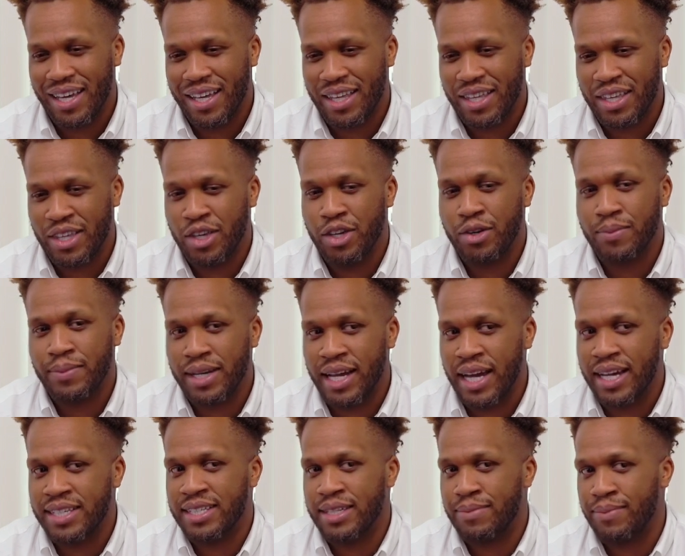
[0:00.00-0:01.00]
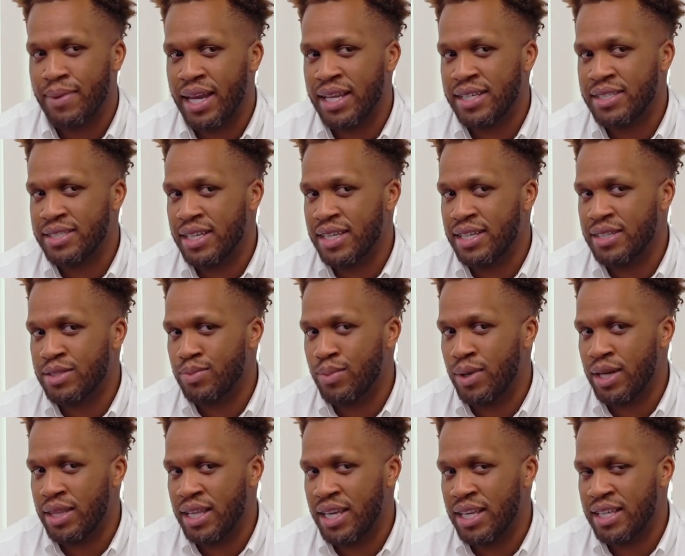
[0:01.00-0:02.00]
humanizing medicine is
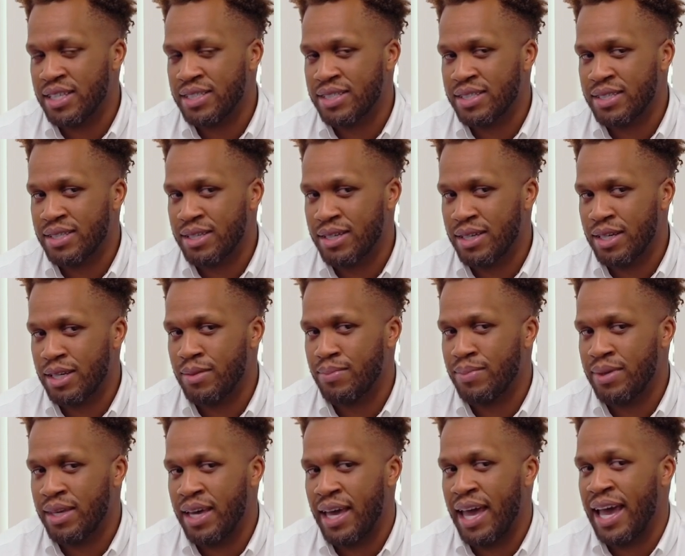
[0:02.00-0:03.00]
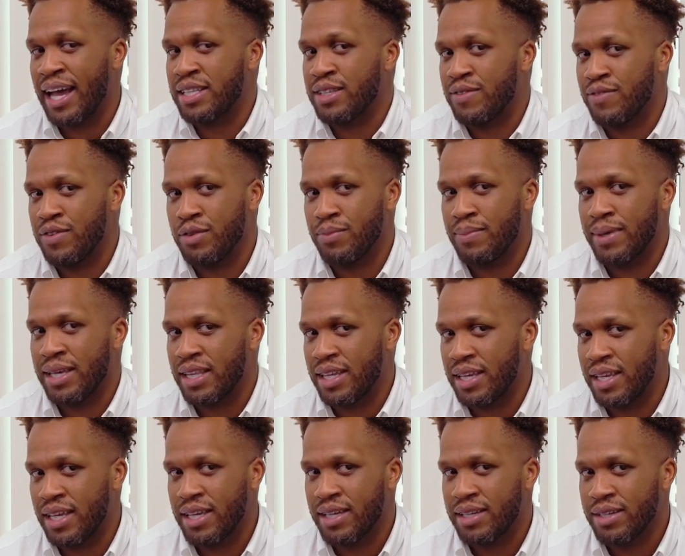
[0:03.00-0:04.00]
one that is going to be an act of humility,